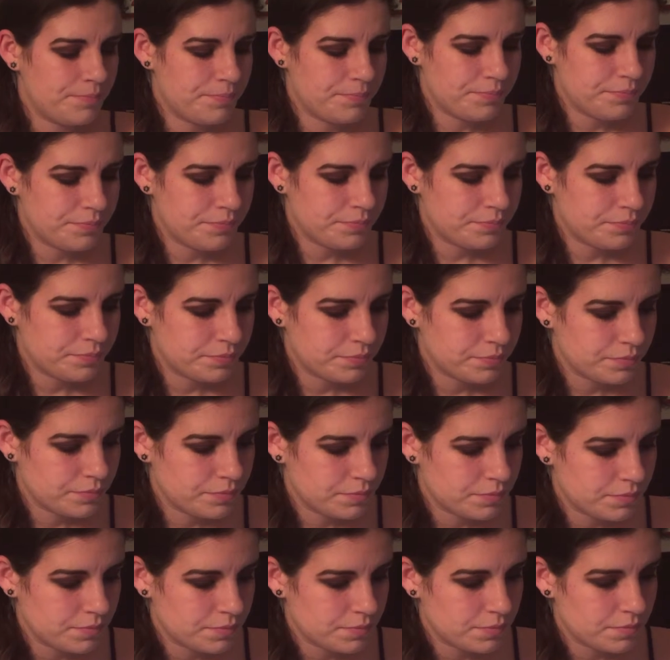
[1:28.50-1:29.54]

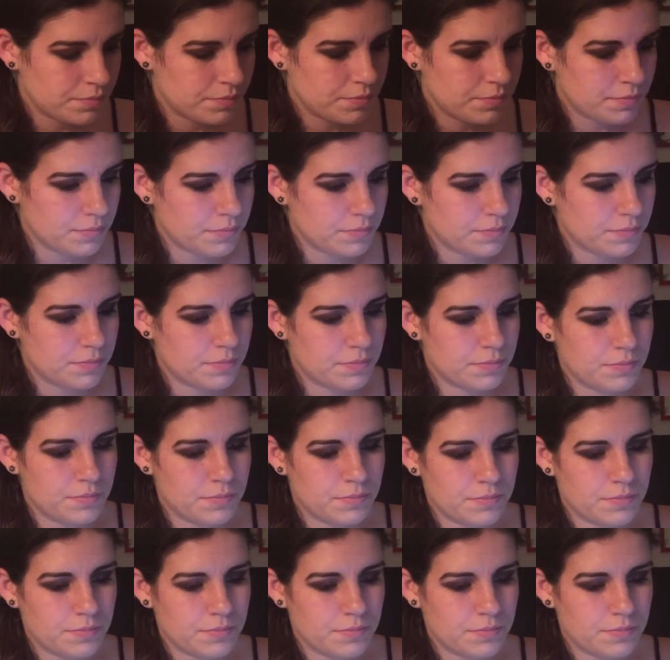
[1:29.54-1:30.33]
(silence)